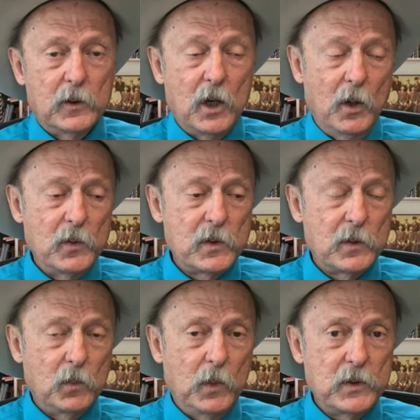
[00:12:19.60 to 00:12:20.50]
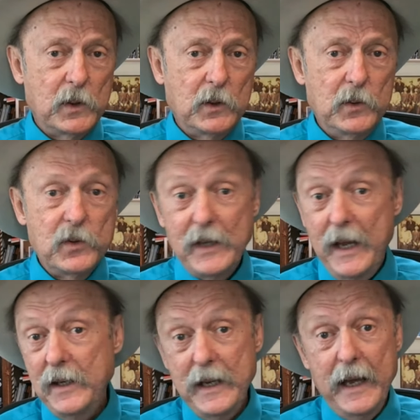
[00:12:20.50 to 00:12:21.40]
coast, which includes
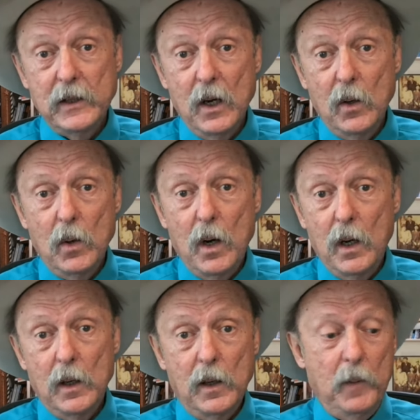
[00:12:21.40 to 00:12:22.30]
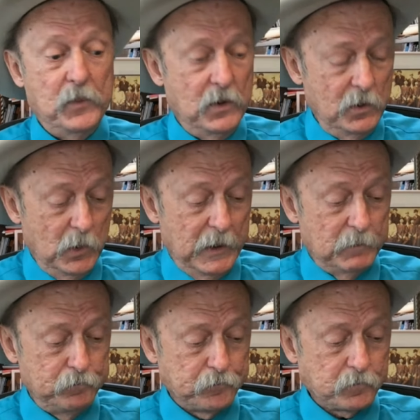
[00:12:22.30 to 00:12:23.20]
San Diego up
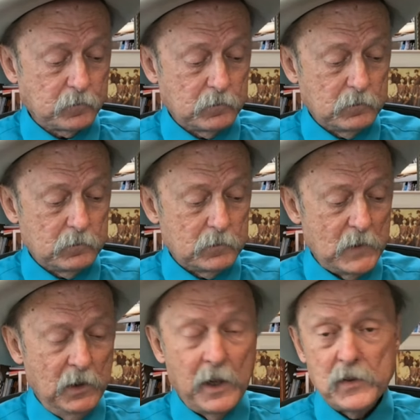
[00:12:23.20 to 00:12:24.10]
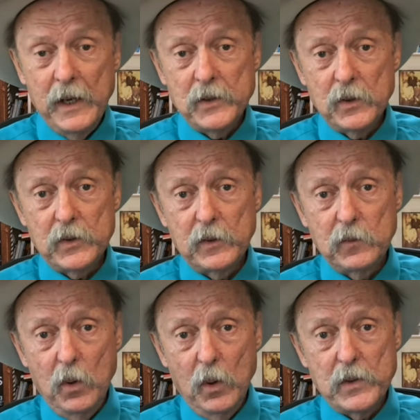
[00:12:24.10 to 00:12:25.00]
to Los Angeles,
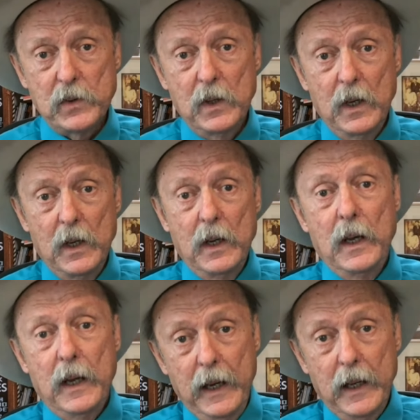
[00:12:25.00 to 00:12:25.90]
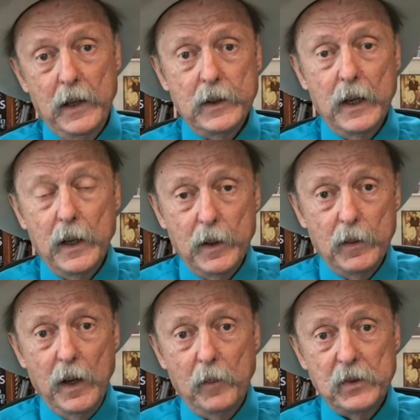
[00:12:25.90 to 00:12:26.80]
of course, and
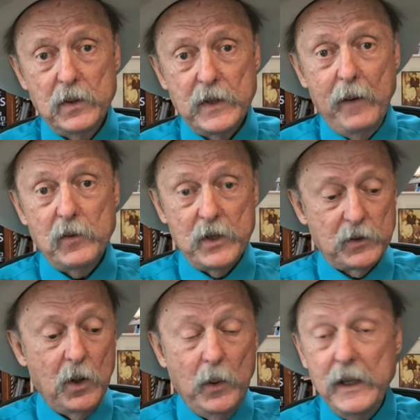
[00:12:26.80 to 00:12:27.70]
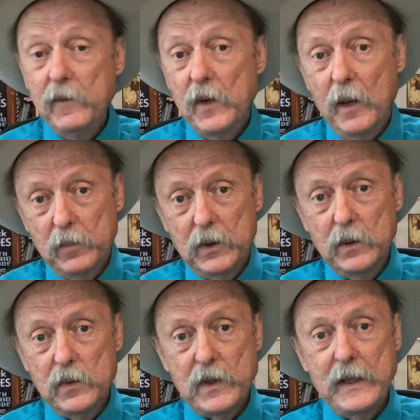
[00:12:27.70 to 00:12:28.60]
up to San Francisco, and even up
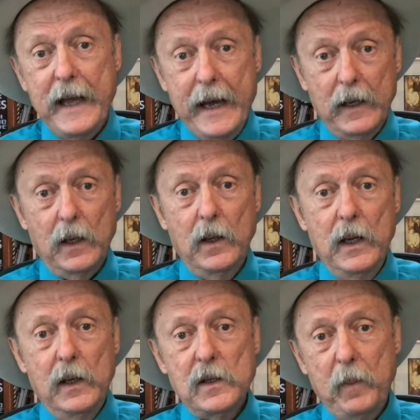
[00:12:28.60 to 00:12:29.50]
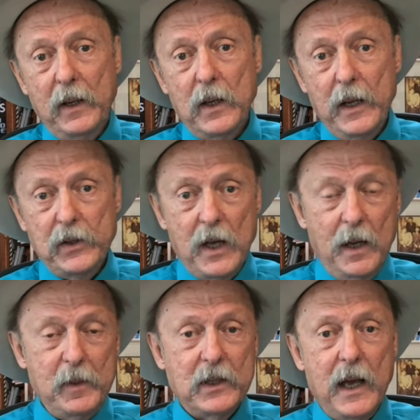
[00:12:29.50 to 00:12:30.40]
to Seattle. He spent a lot of
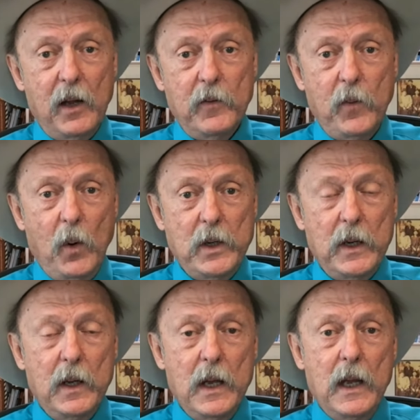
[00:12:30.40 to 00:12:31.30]
time in California.